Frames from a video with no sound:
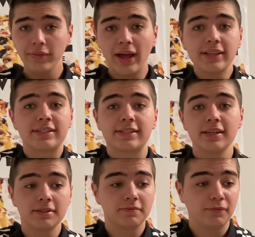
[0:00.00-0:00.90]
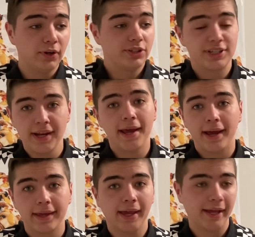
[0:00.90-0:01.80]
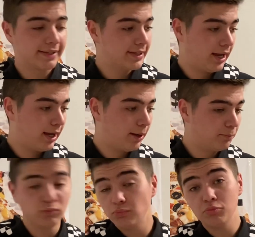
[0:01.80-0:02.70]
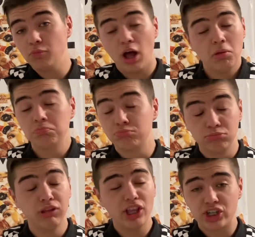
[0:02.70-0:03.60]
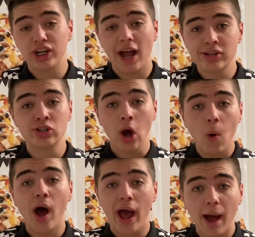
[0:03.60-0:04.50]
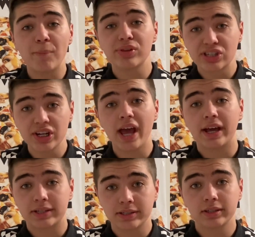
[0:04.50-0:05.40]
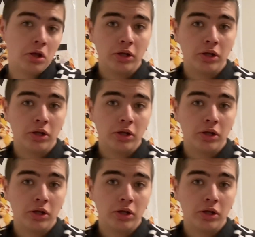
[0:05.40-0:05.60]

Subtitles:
That's it for today, I guess. I'll let you guys know what happens next.